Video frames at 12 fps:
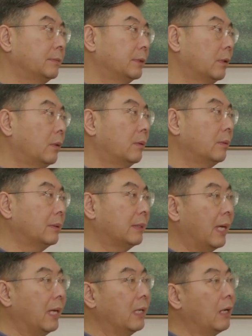So
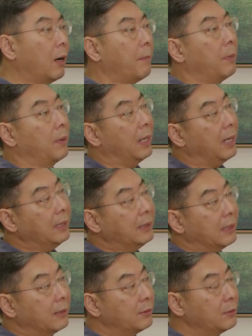they apply
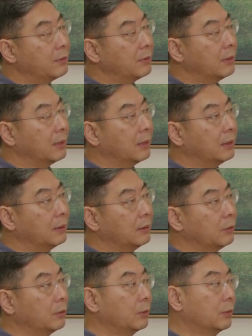this
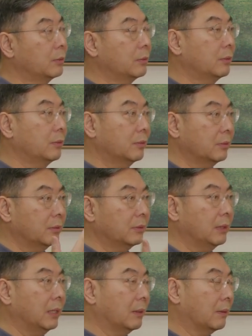to,
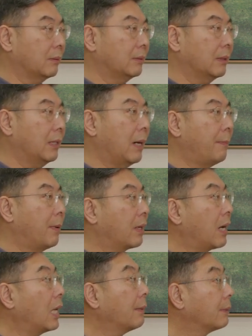you know,
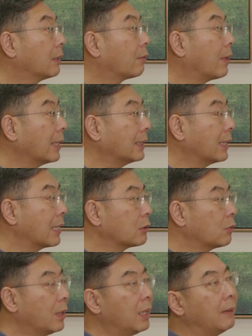apocalyptic writing
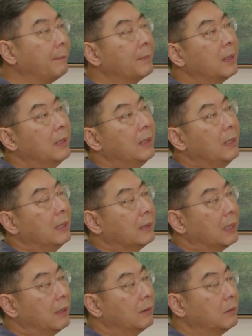as well.
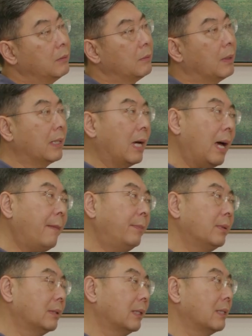Now, what
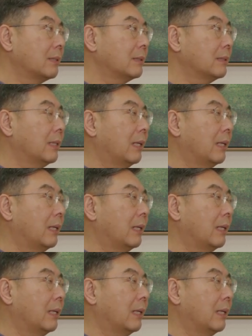happened is,